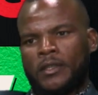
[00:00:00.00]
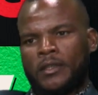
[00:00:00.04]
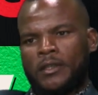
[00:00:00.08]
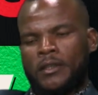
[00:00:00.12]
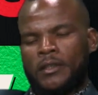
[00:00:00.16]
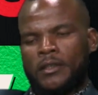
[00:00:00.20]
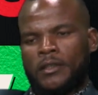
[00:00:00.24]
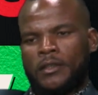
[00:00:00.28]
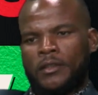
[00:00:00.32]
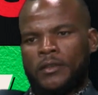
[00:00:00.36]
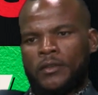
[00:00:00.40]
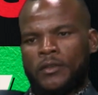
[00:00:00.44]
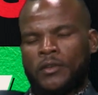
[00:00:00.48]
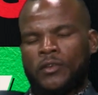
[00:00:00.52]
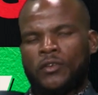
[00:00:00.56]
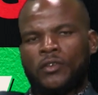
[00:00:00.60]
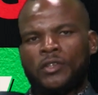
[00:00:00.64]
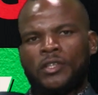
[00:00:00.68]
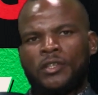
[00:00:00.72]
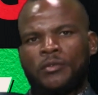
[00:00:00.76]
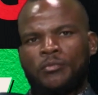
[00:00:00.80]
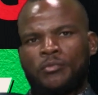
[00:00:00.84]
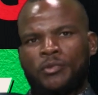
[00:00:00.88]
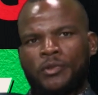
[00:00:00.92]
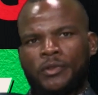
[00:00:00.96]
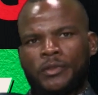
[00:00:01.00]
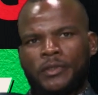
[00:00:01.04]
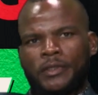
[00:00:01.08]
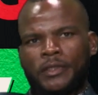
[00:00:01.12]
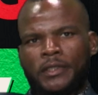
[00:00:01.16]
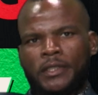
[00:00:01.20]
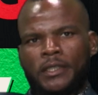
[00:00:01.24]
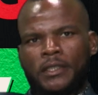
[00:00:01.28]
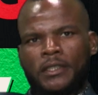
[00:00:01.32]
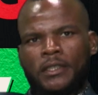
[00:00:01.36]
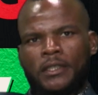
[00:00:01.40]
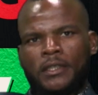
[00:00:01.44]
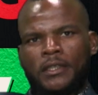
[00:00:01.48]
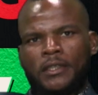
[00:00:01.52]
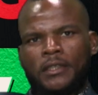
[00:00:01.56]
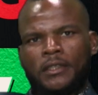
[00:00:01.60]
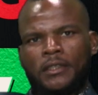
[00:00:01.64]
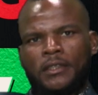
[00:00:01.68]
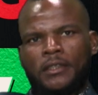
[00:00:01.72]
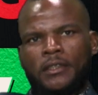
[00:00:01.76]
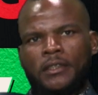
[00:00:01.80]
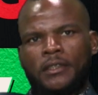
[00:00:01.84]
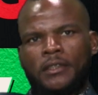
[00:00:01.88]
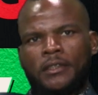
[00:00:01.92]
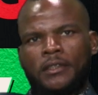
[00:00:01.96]
the only body that
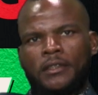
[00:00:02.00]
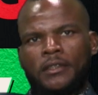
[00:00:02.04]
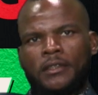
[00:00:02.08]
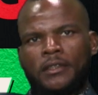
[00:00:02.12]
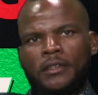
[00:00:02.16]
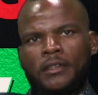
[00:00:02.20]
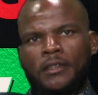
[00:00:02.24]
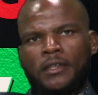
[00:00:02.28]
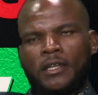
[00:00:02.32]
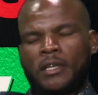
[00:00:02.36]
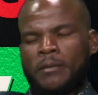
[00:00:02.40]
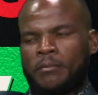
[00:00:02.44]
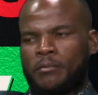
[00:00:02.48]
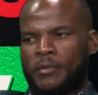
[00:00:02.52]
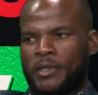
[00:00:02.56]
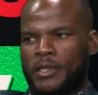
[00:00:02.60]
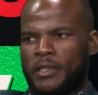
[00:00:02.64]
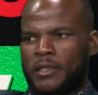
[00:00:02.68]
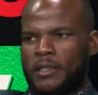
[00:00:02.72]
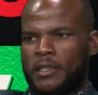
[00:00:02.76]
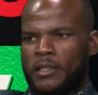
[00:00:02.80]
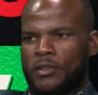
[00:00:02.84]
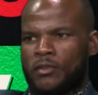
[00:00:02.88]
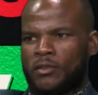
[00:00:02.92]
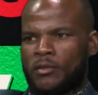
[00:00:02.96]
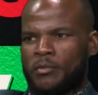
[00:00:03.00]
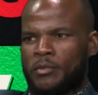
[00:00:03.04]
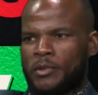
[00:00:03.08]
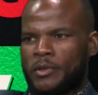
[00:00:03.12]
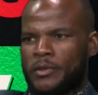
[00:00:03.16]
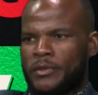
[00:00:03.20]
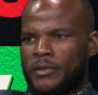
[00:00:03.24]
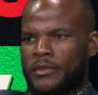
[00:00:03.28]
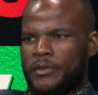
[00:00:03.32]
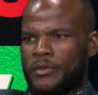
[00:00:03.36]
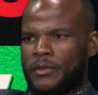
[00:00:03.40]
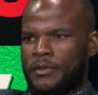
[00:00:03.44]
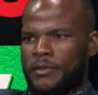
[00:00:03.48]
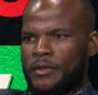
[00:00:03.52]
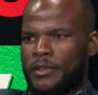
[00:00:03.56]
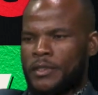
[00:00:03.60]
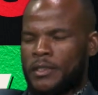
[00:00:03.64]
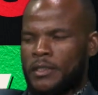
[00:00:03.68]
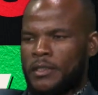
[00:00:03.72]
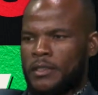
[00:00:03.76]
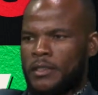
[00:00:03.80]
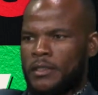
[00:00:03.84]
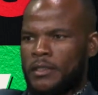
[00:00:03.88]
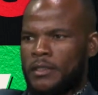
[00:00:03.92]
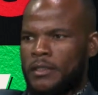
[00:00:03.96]
can amend the Swapo
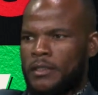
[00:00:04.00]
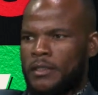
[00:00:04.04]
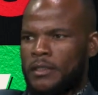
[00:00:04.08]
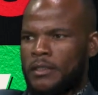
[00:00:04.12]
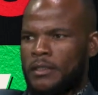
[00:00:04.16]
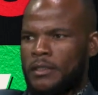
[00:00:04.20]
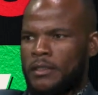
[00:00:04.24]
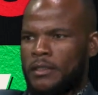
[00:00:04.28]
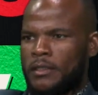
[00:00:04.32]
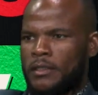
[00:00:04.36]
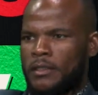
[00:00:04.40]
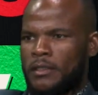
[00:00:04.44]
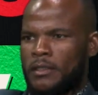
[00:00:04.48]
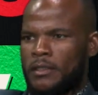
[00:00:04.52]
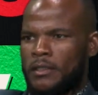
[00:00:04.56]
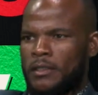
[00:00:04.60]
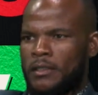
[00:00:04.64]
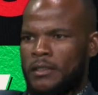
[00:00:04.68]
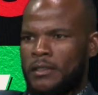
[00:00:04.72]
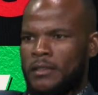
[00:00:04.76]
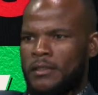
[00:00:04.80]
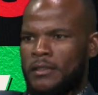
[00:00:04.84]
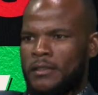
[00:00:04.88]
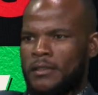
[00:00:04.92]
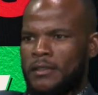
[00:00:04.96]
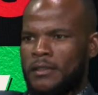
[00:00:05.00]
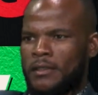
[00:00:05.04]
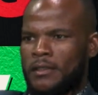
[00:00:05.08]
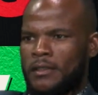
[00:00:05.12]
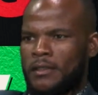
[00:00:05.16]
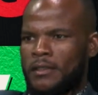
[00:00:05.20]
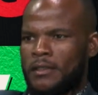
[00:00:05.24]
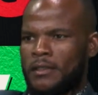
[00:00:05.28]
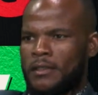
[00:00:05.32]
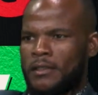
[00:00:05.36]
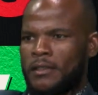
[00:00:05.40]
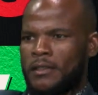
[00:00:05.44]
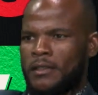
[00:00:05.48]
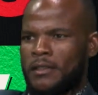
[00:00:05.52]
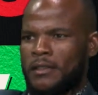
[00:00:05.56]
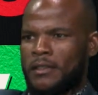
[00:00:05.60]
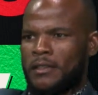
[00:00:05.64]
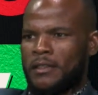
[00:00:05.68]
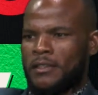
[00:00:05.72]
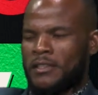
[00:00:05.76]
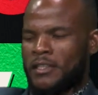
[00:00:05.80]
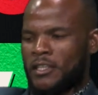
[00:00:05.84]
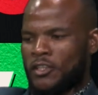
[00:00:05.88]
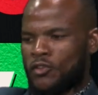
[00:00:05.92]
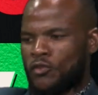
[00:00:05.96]
constitution is
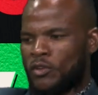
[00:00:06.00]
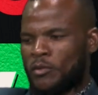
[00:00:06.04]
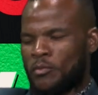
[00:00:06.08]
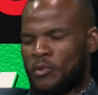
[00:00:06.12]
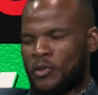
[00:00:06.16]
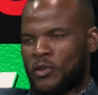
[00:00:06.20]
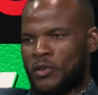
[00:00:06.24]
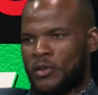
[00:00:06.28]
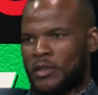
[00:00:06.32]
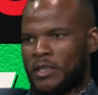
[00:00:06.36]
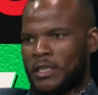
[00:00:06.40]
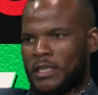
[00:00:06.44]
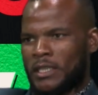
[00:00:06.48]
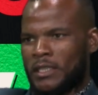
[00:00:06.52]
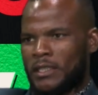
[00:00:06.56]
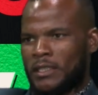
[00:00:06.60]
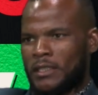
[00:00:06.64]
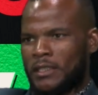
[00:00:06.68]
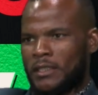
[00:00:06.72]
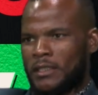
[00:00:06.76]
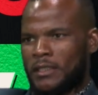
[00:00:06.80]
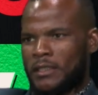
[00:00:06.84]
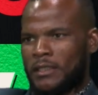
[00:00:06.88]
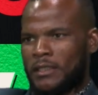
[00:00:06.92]
the Swapo Congress,